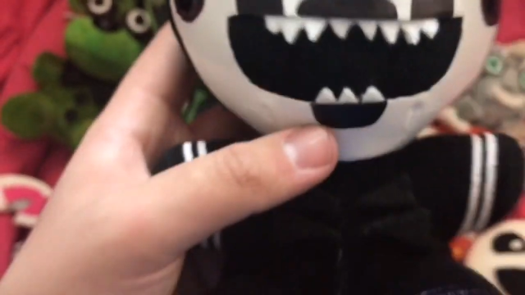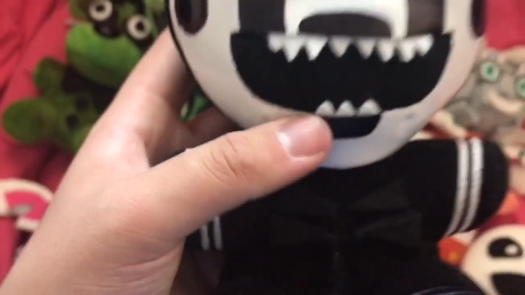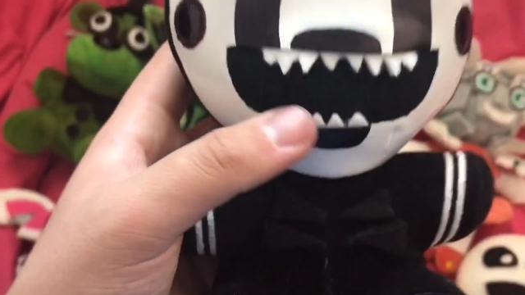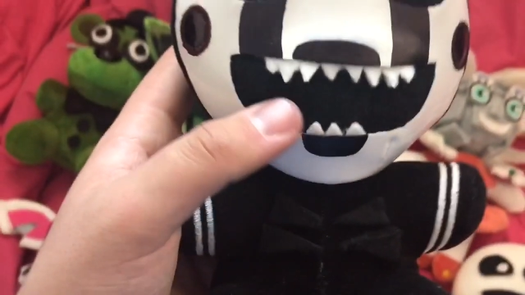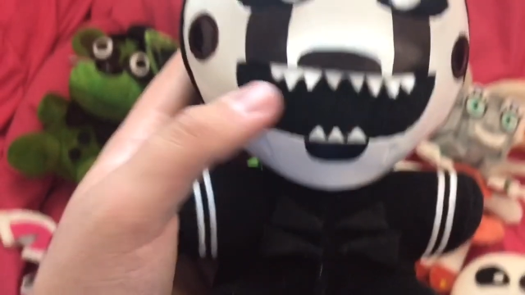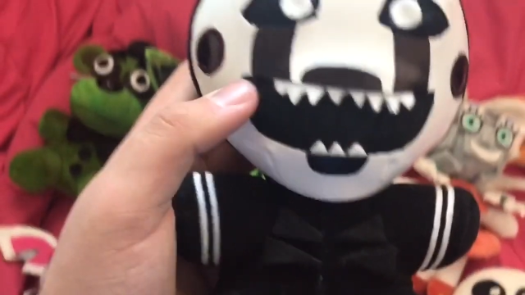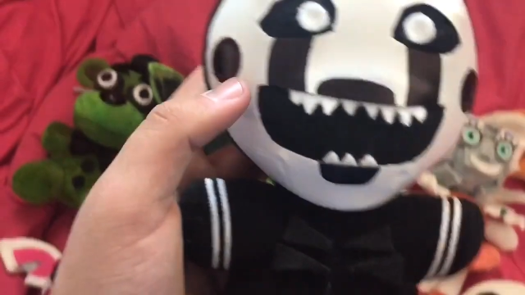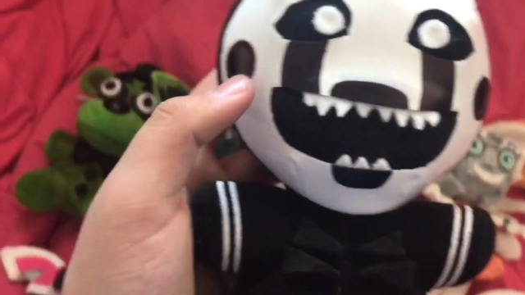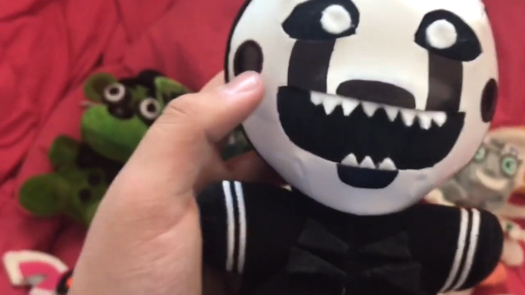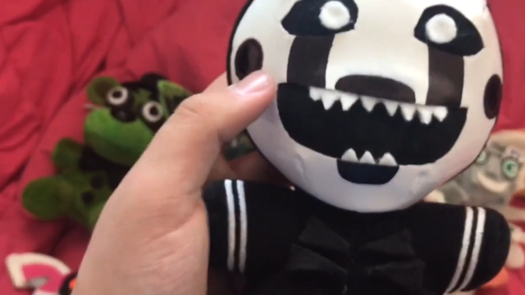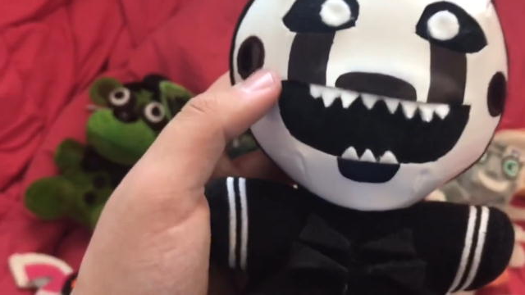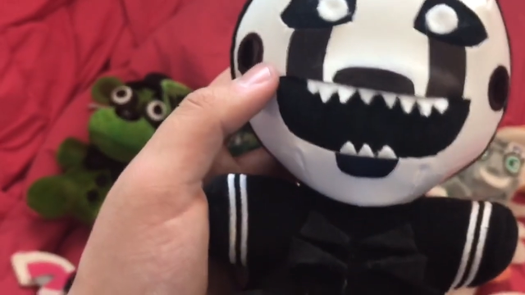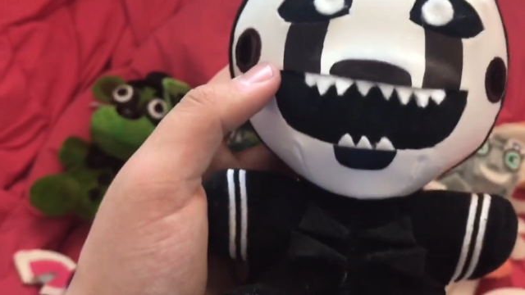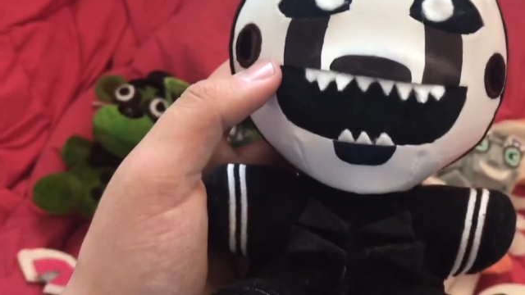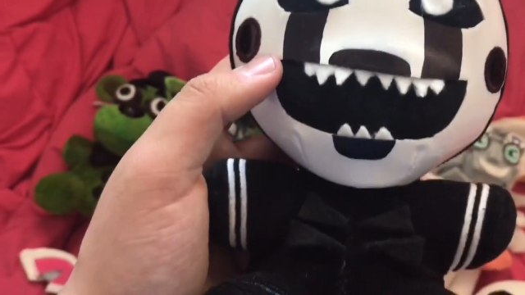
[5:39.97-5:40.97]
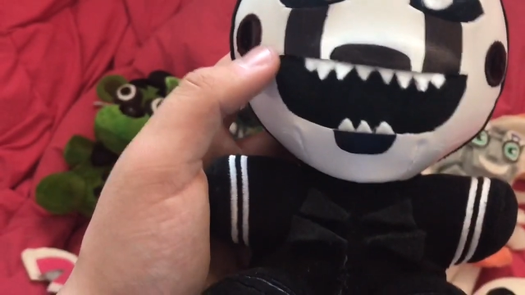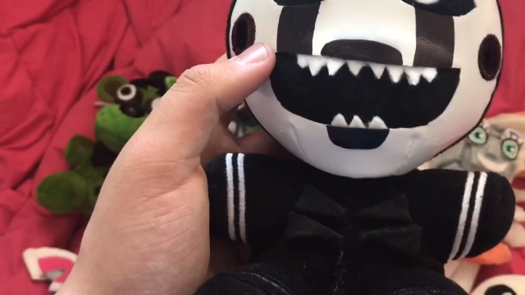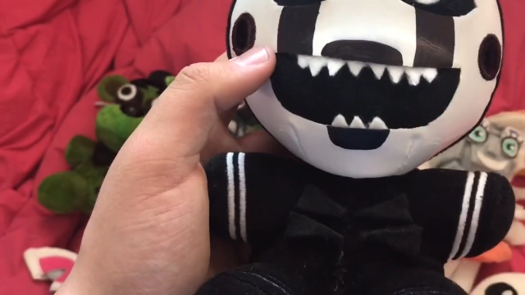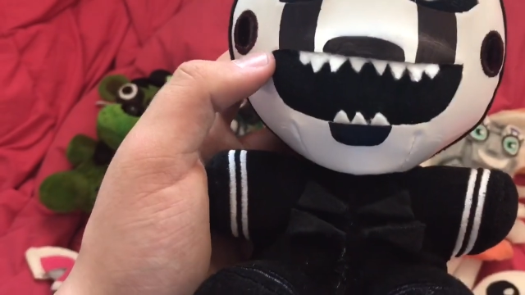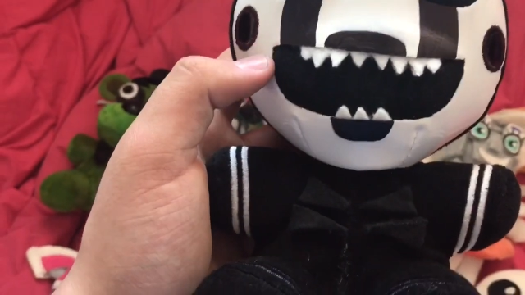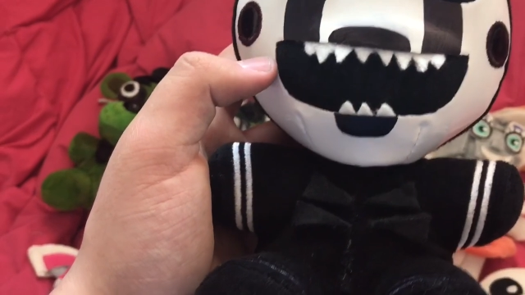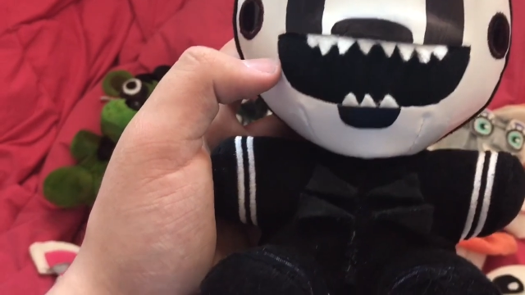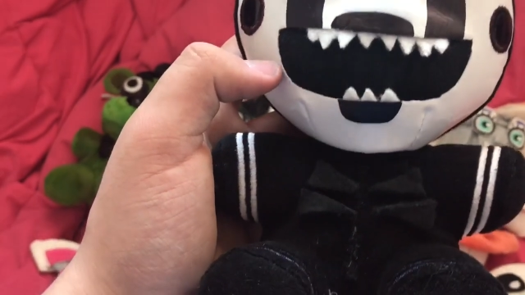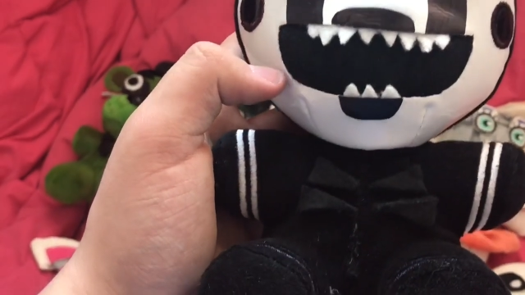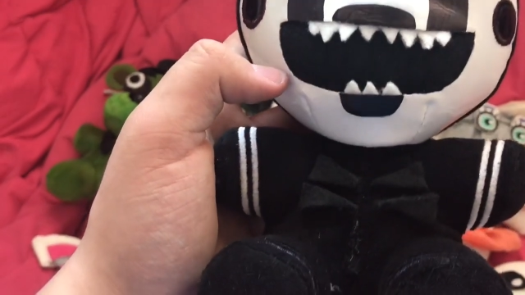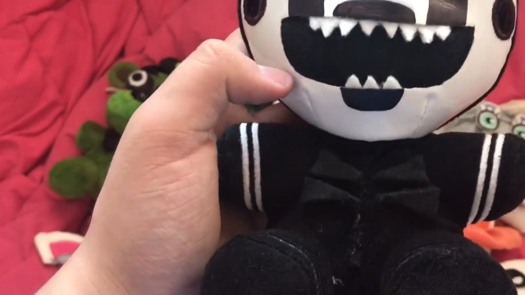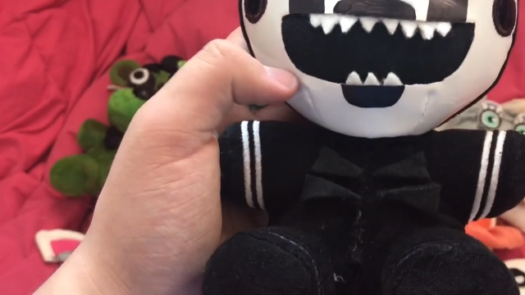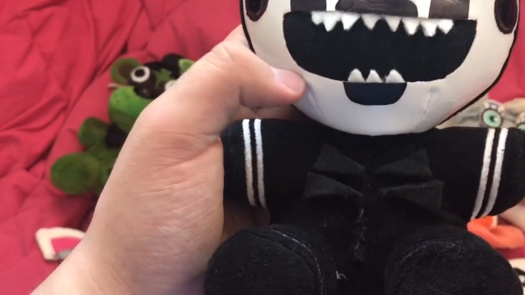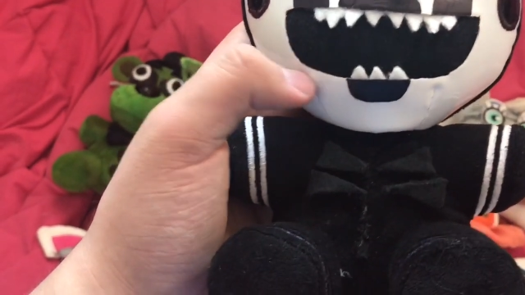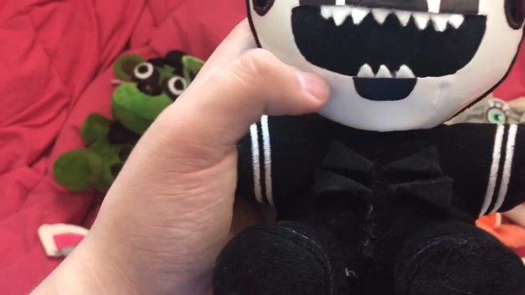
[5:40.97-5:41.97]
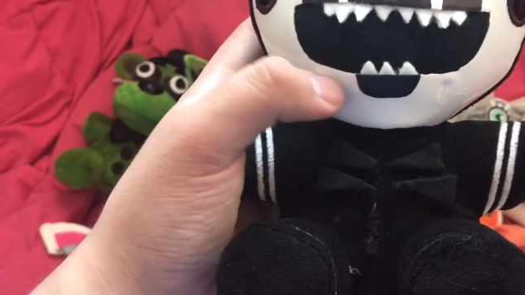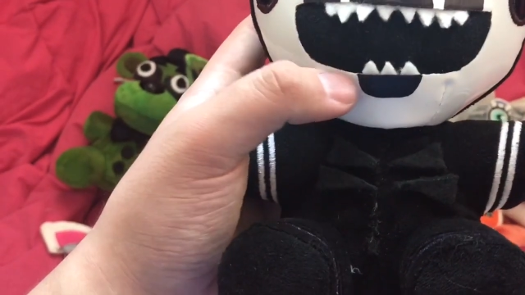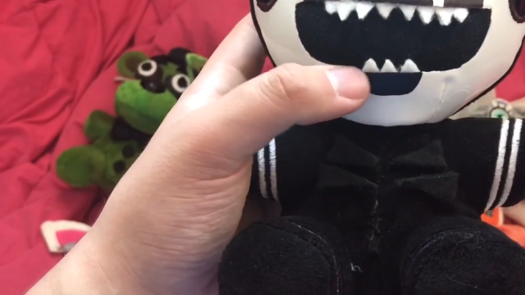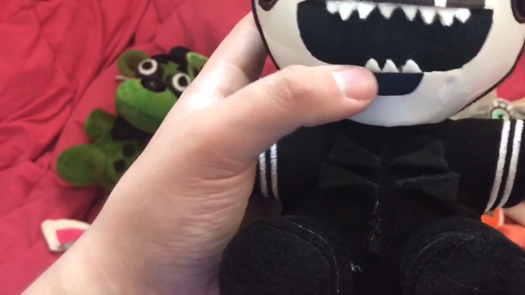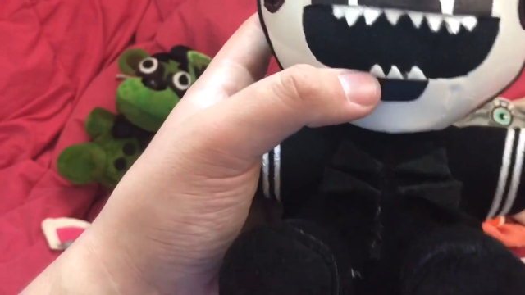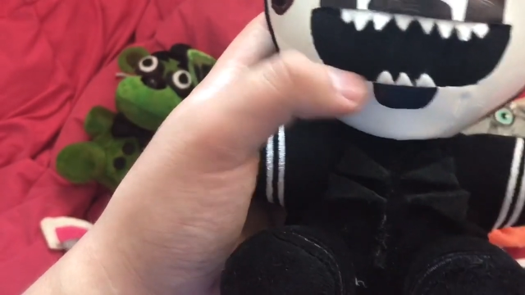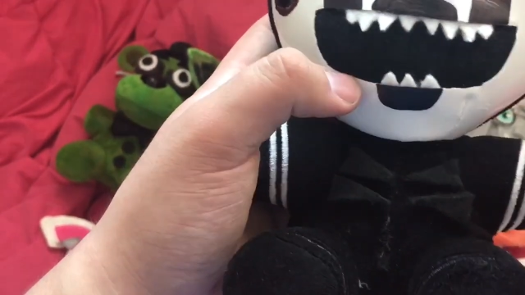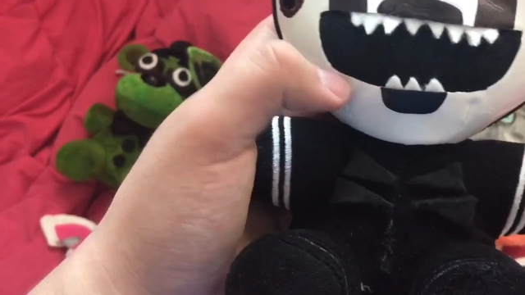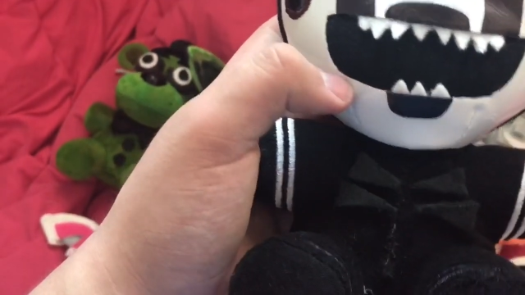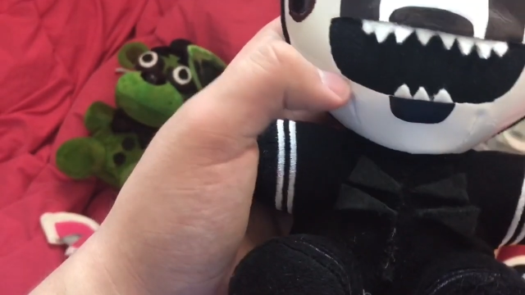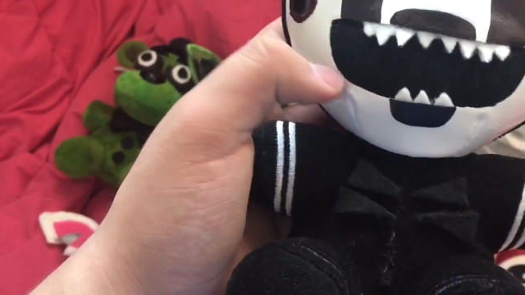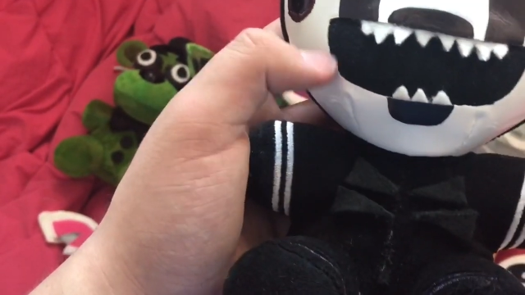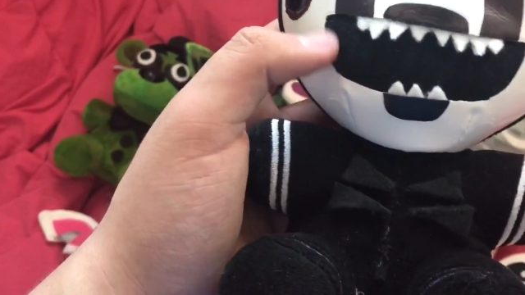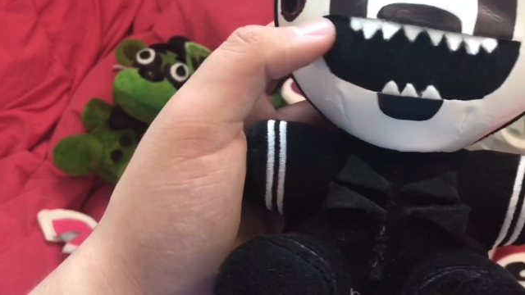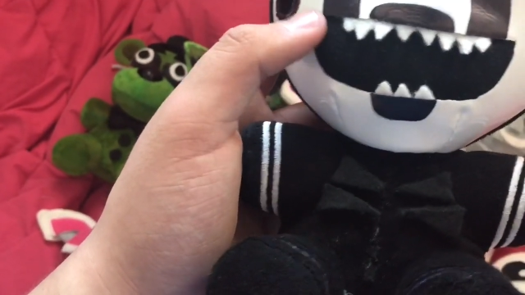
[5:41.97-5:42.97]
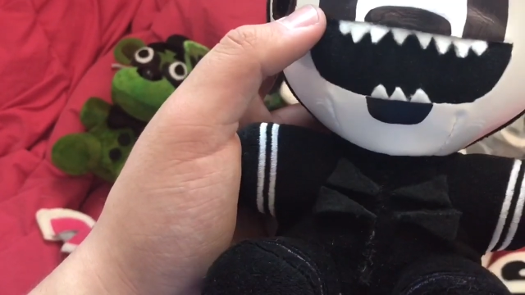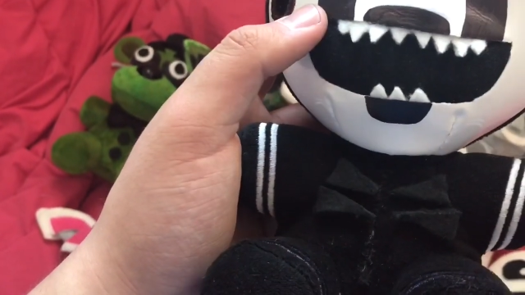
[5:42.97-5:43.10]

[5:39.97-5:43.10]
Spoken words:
Nobody's mouth can be seen.